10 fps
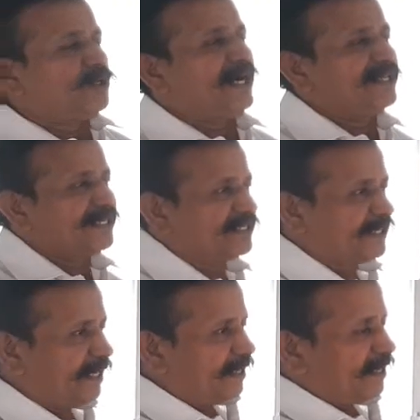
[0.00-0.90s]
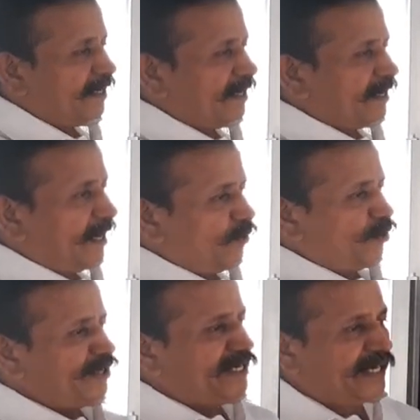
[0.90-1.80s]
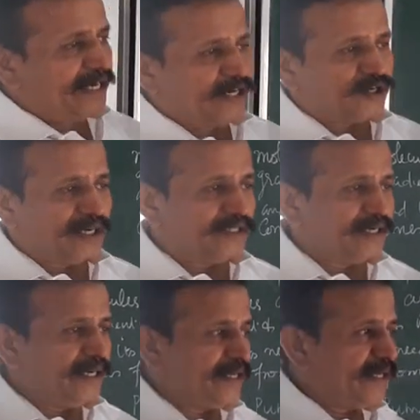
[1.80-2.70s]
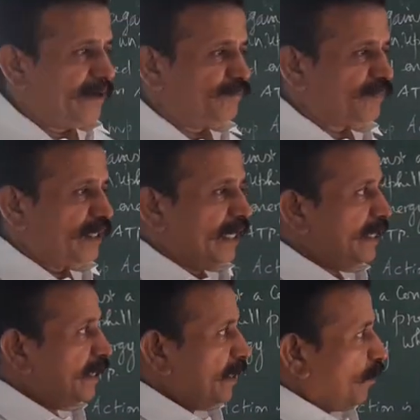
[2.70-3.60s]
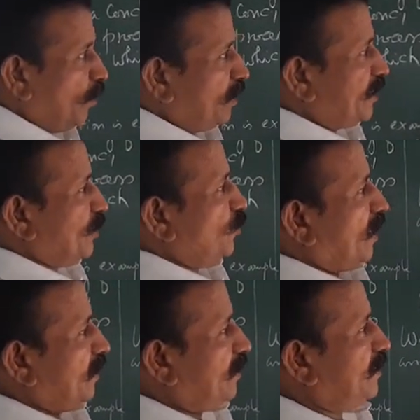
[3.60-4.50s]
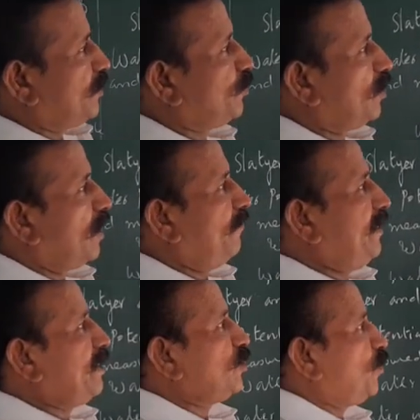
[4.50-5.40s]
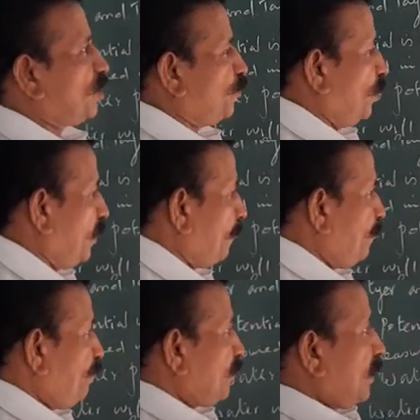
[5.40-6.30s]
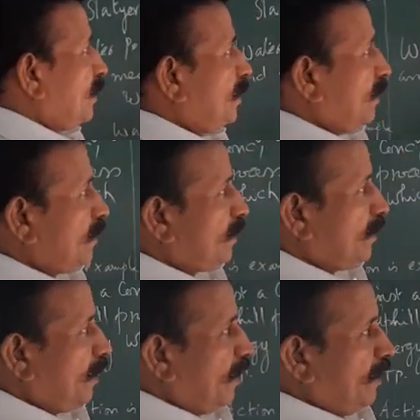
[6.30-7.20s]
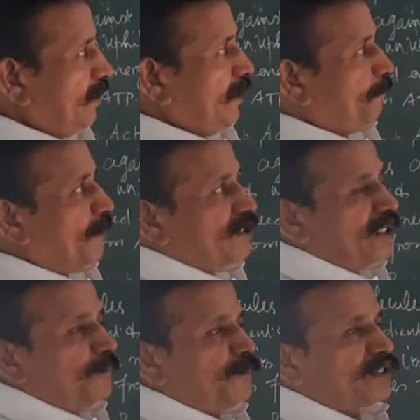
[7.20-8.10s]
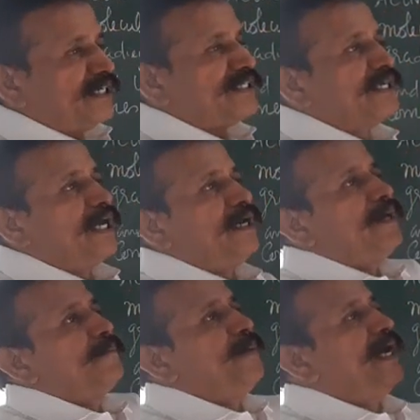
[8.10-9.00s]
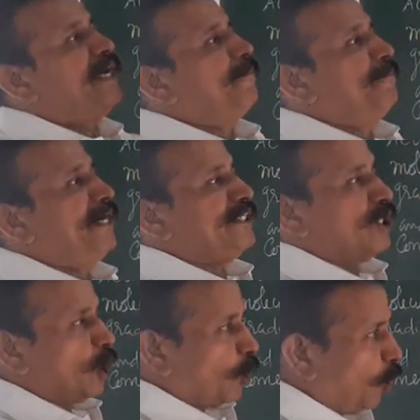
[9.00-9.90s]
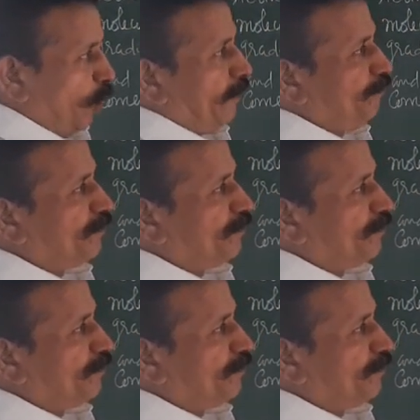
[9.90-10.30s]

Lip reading: to another cell, or one area to another area, one tissue to another tissue. How it is possible? The pressure potential play a major role.